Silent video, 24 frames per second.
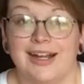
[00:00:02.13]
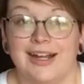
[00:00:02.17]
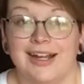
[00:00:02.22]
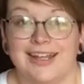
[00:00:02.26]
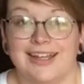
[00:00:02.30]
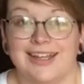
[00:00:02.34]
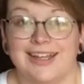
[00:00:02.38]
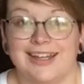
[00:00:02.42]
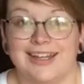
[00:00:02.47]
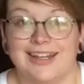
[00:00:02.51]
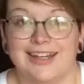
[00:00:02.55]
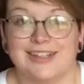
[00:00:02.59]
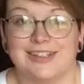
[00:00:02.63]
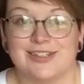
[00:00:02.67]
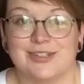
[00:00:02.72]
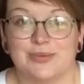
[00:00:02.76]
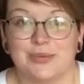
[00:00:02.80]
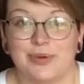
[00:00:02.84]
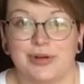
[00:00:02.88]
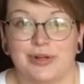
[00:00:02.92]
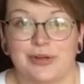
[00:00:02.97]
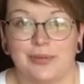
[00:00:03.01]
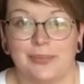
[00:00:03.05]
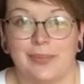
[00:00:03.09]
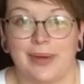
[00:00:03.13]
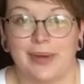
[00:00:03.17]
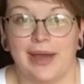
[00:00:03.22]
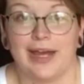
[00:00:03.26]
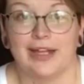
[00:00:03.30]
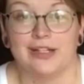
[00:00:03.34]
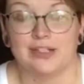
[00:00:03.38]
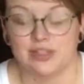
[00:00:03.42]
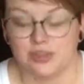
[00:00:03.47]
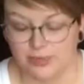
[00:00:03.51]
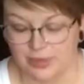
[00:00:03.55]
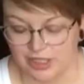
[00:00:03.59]
Hey guys, welcome
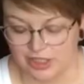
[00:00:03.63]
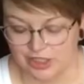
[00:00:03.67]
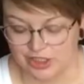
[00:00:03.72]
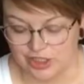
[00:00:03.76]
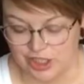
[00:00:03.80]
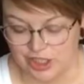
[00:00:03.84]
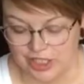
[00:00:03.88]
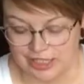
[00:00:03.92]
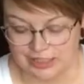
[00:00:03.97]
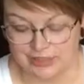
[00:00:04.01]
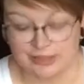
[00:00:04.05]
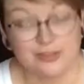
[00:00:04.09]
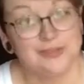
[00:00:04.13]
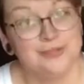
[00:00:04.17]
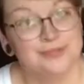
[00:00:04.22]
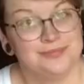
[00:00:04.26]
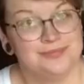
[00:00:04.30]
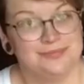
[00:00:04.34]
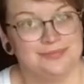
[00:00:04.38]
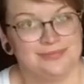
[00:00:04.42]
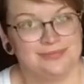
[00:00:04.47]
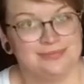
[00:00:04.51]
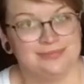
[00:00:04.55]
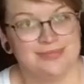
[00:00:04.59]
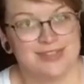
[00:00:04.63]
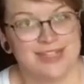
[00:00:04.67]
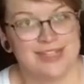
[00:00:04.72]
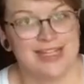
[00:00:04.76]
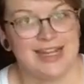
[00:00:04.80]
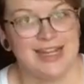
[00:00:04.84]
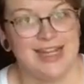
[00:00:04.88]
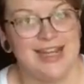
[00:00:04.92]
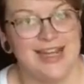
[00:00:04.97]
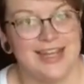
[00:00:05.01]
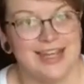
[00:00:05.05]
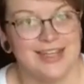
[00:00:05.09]
back to my channel.
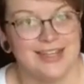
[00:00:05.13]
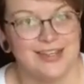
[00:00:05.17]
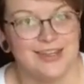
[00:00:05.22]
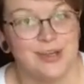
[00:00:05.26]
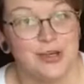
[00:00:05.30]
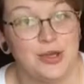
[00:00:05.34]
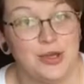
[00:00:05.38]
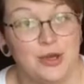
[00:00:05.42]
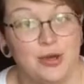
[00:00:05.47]
Today